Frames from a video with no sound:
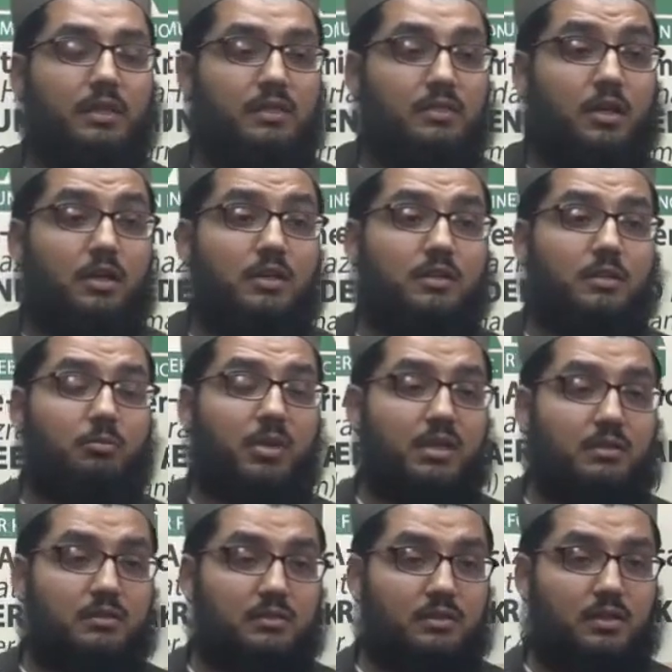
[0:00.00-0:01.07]
He's herding the
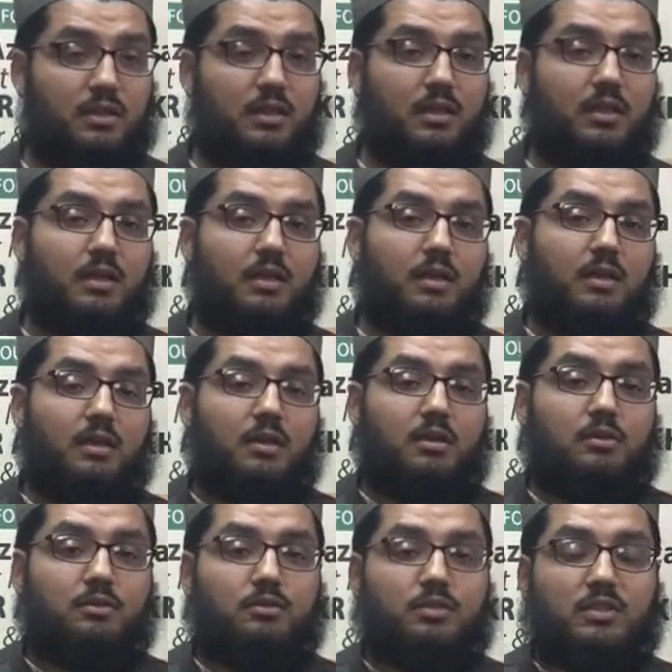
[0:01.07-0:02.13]
pigs.
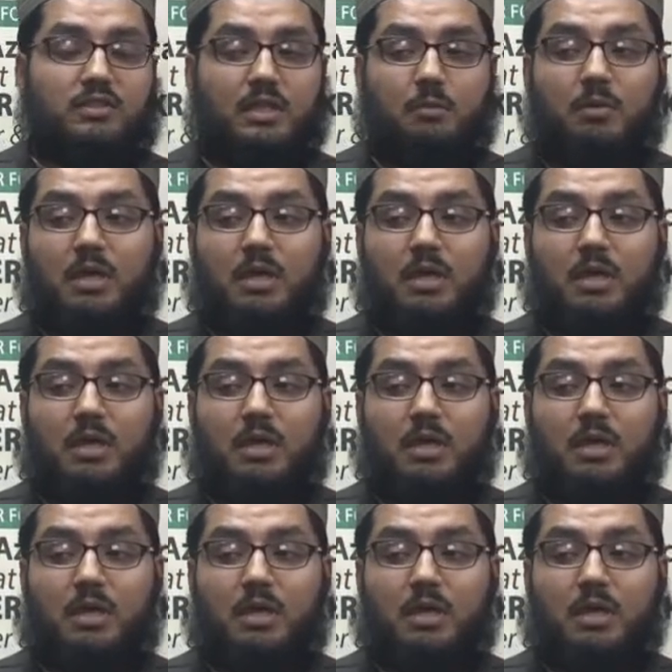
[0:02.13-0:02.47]
So he said,